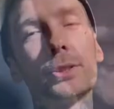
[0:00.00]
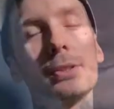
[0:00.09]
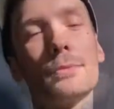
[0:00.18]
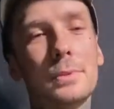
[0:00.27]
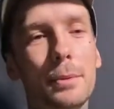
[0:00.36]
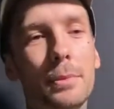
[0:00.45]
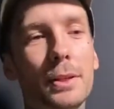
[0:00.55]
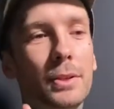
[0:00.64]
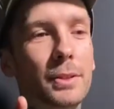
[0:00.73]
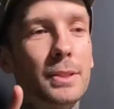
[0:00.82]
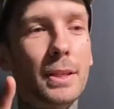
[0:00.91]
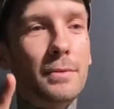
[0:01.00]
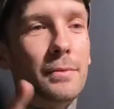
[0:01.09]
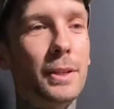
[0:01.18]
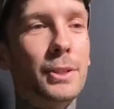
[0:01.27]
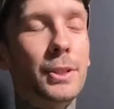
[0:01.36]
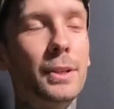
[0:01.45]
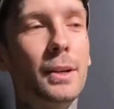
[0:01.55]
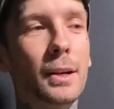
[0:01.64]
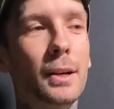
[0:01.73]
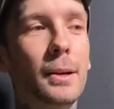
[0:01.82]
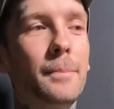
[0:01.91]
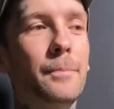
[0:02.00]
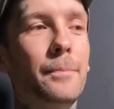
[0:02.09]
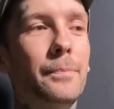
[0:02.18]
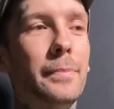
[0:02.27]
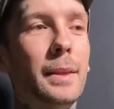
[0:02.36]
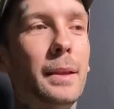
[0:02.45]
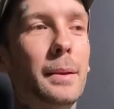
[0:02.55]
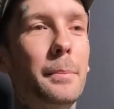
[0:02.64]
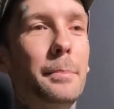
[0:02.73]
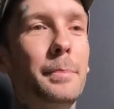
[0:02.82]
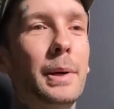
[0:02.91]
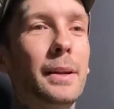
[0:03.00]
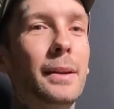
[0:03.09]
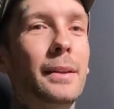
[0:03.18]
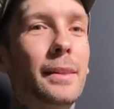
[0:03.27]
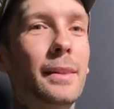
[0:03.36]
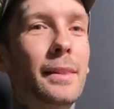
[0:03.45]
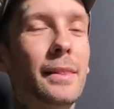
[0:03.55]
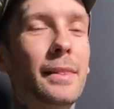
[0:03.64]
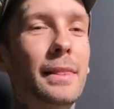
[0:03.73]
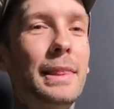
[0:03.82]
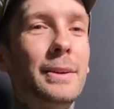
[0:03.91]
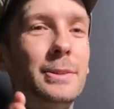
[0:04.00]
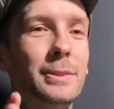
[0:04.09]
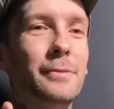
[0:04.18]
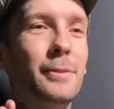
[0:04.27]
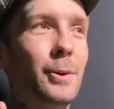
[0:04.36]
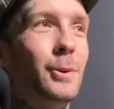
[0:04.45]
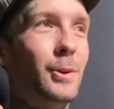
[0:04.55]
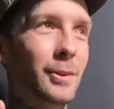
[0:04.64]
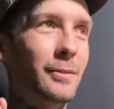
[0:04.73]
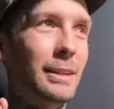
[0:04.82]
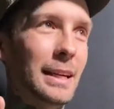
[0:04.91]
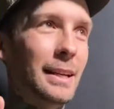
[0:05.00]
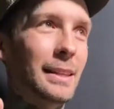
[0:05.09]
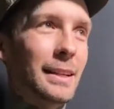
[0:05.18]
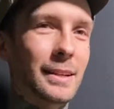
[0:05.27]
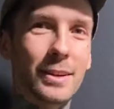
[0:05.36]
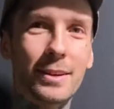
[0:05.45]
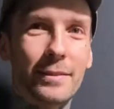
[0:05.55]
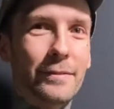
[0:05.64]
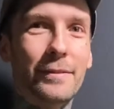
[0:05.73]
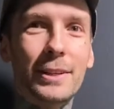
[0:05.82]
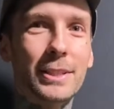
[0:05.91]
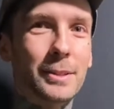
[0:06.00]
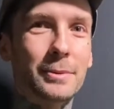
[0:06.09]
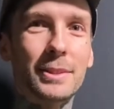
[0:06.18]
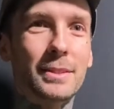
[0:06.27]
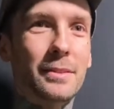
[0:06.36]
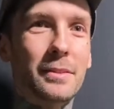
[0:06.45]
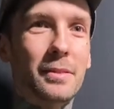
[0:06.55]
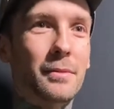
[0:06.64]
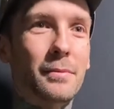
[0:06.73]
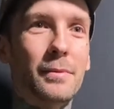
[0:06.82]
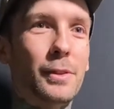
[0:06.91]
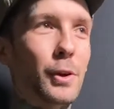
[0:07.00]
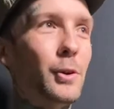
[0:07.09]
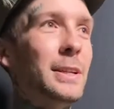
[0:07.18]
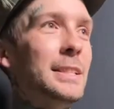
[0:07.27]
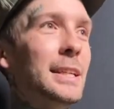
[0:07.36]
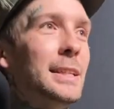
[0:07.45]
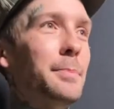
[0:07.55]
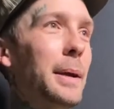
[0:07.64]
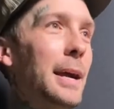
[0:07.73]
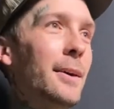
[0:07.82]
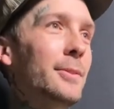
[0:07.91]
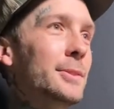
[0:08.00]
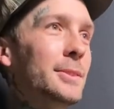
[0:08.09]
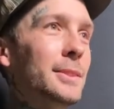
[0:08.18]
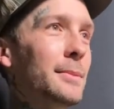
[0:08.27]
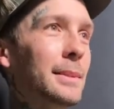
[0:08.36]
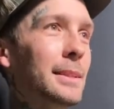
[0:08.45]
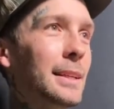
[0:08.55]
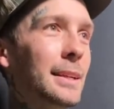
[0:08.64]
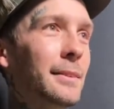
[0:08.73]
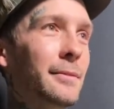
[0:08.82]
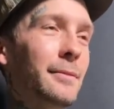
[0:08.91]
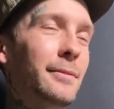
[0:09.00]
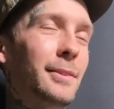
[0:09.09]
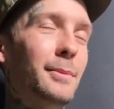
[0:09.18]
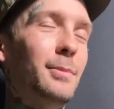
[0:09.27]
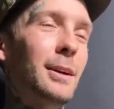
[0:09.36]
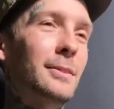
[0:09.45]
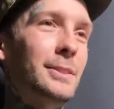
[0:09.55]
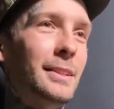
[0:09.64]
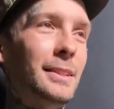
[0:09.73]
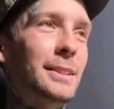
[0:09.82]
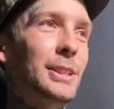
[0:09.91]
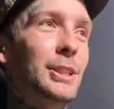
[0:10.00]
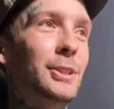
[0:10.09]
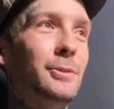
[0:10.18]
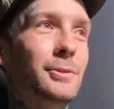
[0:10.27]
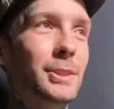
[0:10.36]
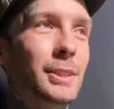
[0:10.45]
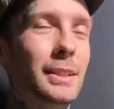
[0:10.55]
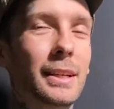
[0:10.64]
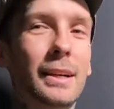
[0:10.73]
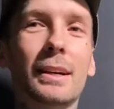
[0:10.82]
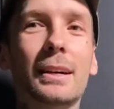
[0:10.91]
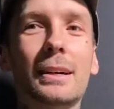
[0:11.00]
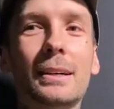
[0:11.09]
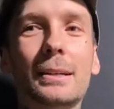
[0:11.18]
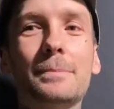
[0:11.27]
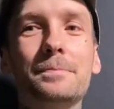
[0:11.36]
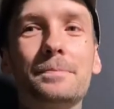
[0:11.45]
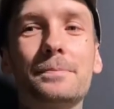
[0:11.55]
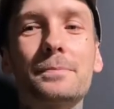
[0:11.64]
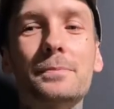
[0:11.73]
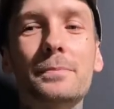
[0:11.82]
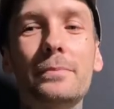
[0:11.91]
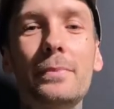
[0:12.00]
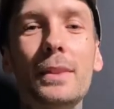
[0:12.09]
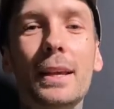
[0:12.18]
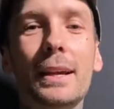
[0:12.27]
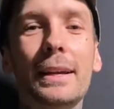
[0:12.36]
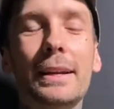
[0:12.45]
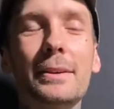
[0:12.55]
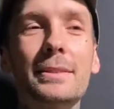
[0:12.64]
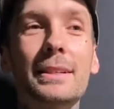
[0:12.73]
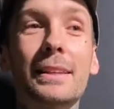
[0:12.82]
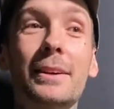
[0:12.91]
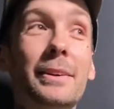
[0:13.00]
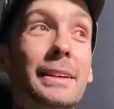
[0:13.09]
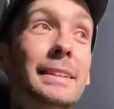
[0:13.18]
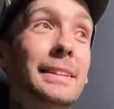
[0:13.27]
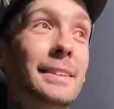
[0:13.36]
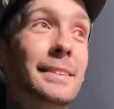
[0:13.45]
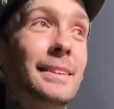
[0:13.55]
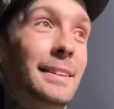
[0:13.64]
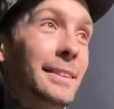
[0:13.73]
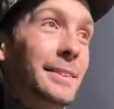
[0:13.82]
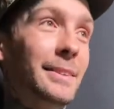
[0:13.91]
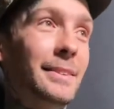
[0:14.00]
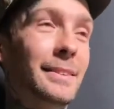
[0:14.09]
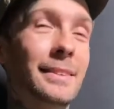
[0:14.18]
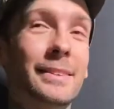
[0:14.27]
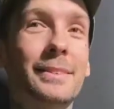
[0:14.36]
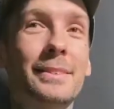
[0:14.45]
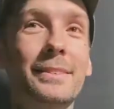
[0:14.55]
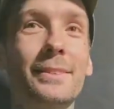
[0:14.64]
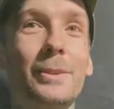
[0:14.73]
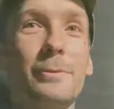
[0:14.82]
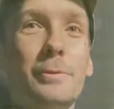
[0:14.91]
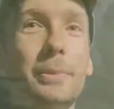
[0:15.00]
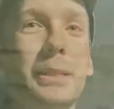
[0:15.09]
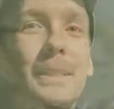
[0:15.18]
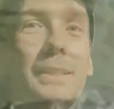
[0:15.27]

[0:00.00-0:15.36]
of, good sized fish. But there's a photo of a guy that caught a fish that was 36 pounds or something, for a brown trout, that's huge. And I was like, they're in here, like they're known for being in